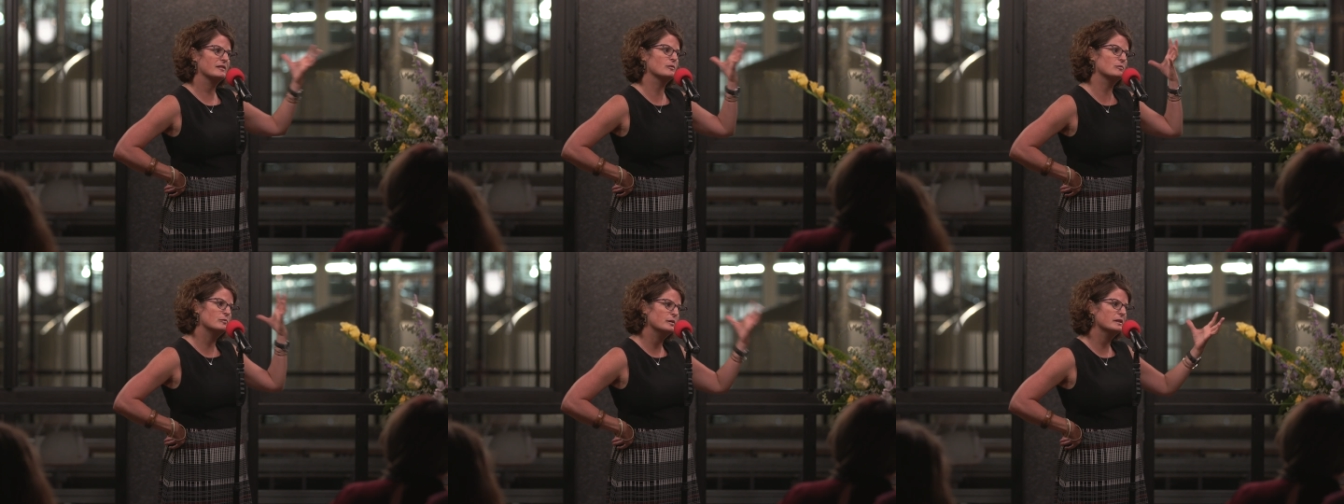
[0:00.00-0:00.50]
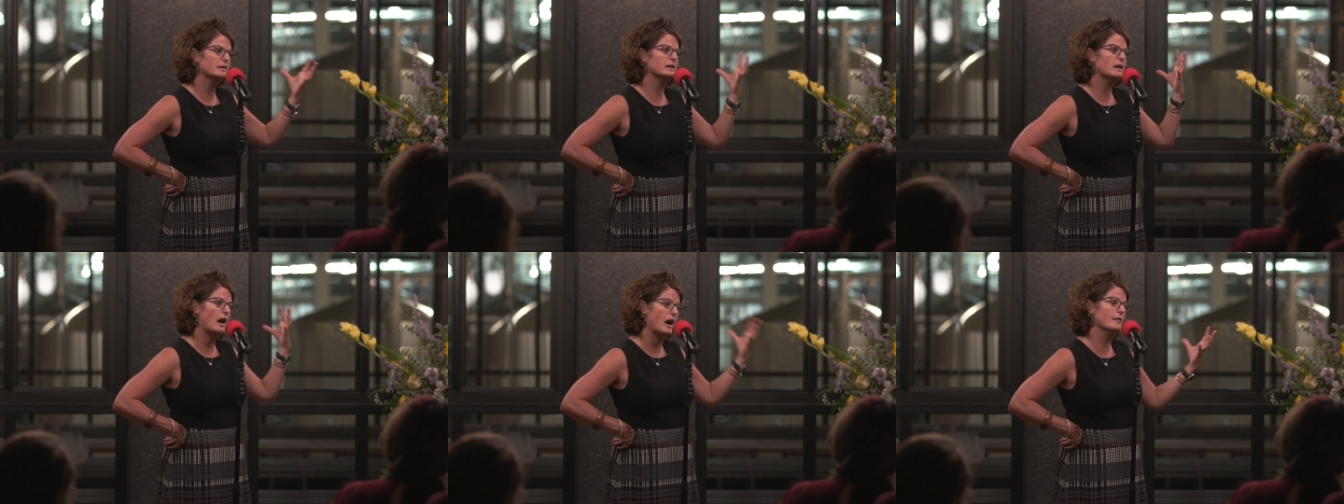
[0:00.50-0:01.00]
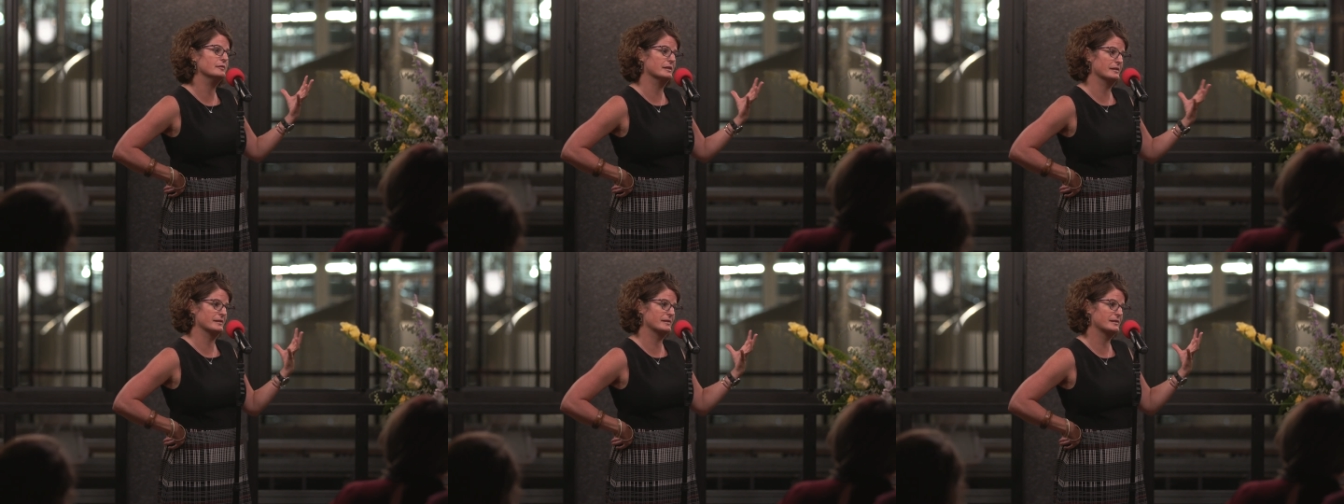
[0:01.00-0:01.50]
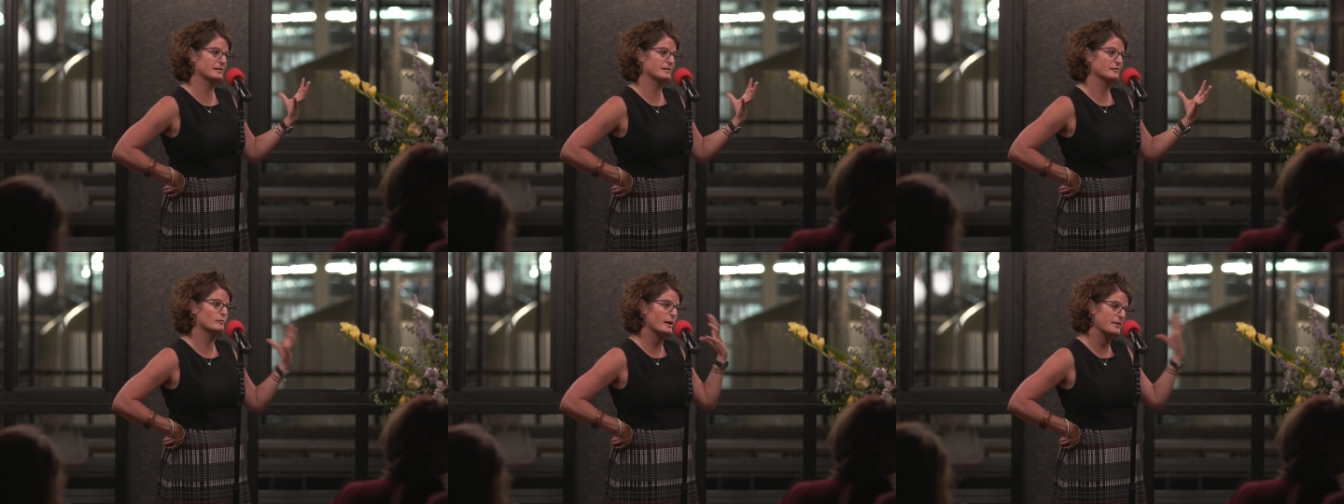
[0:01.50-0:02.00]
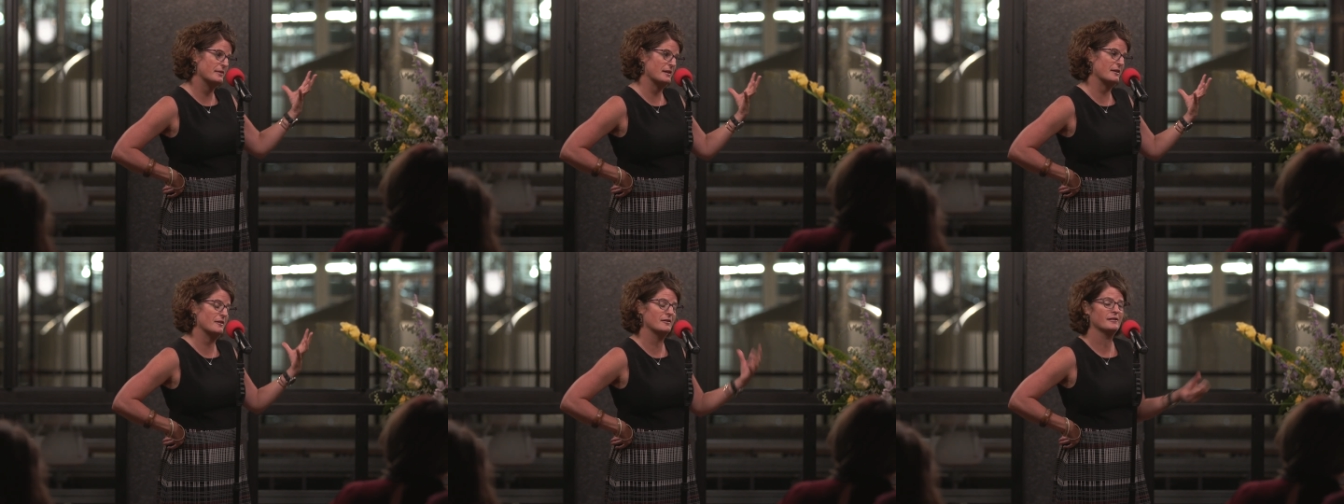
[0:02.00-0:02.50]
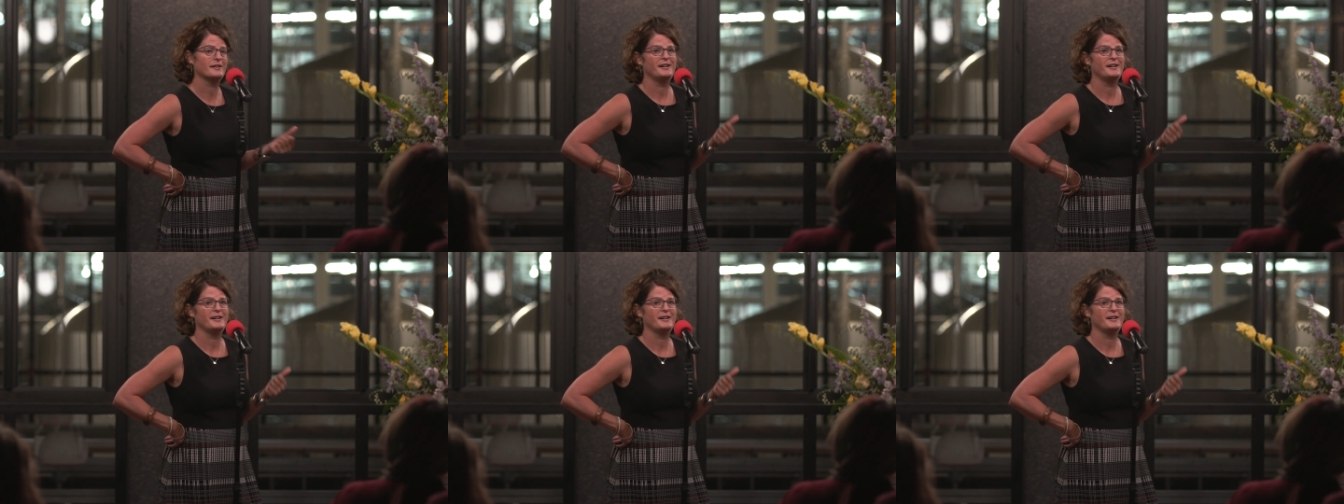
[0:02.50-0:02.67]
The really obvious, right there.